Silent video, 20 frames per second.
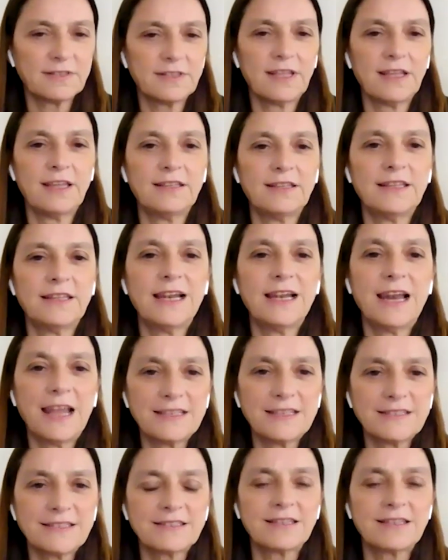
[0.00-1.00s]
The
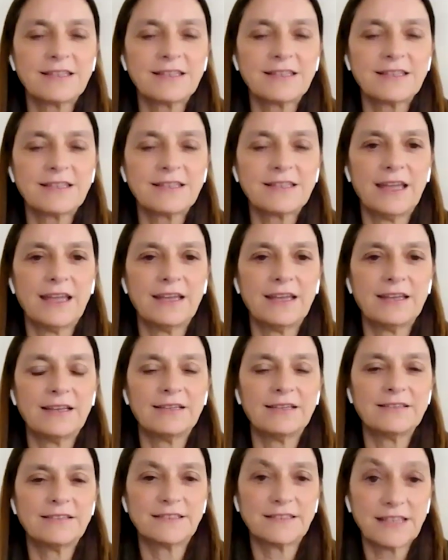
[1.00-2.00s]
last
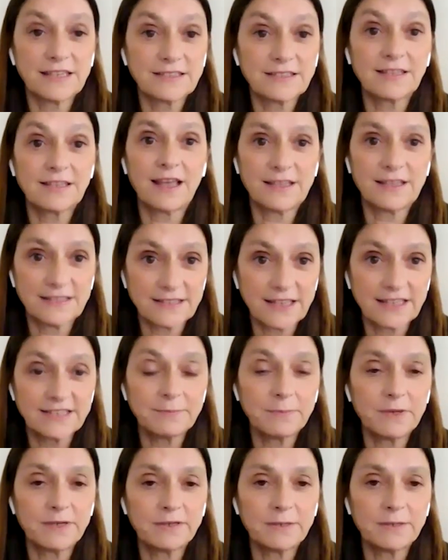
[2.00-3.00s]
6
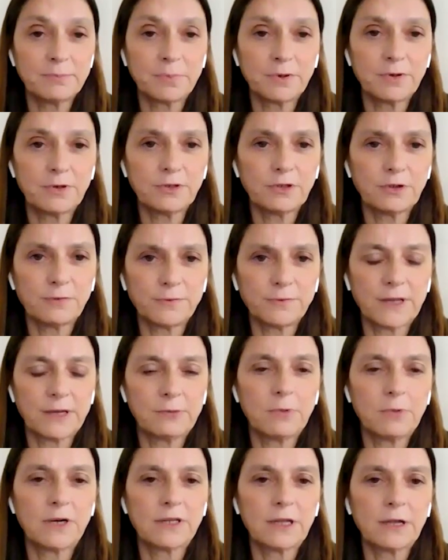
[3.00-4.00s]
assessment report of the
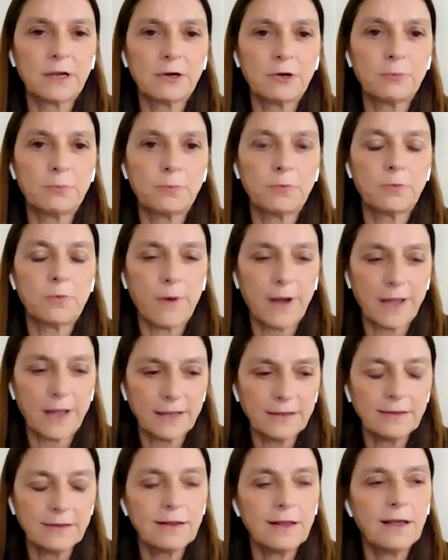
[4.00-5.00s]
Working Group
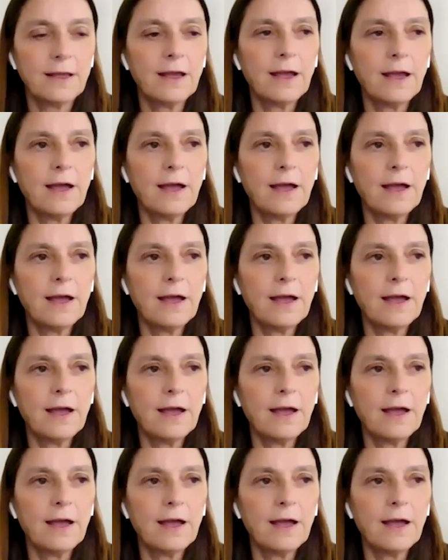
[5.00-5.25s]
1